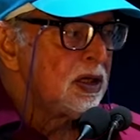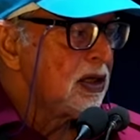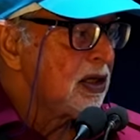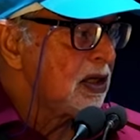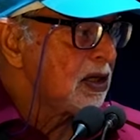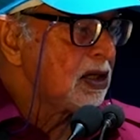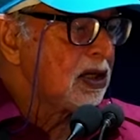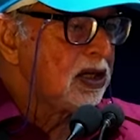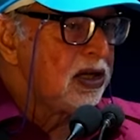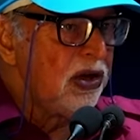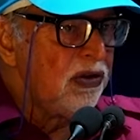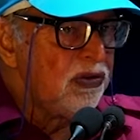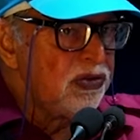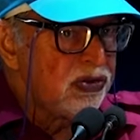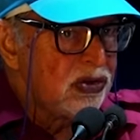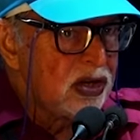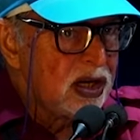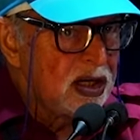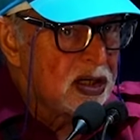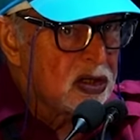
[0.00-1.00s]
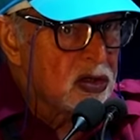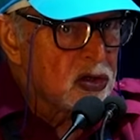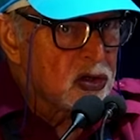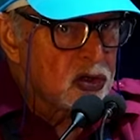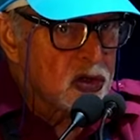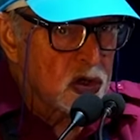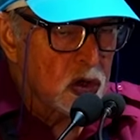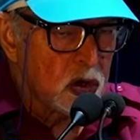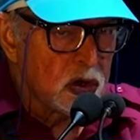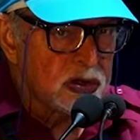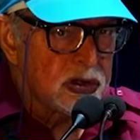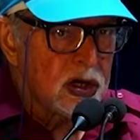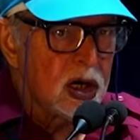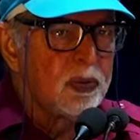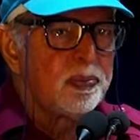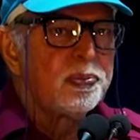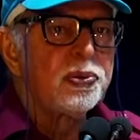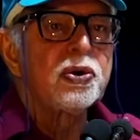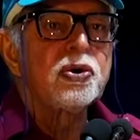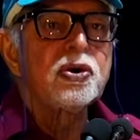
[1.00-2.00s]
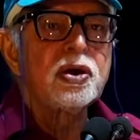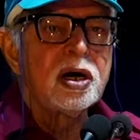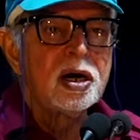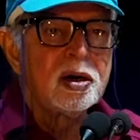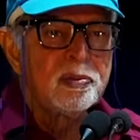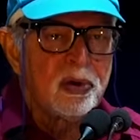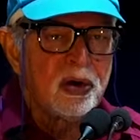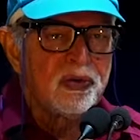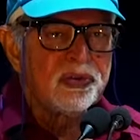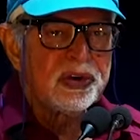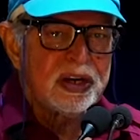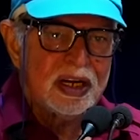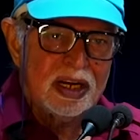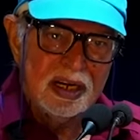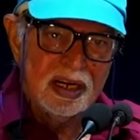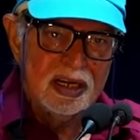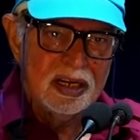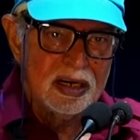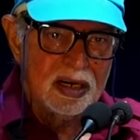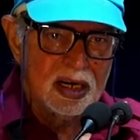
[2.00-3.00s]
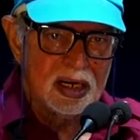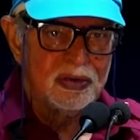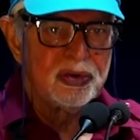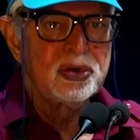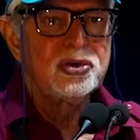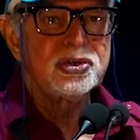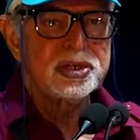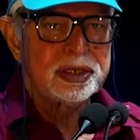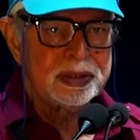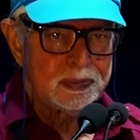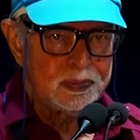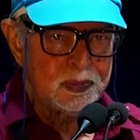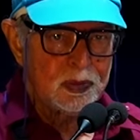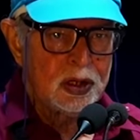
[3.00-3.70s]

he gives a total program of Indian Revolution,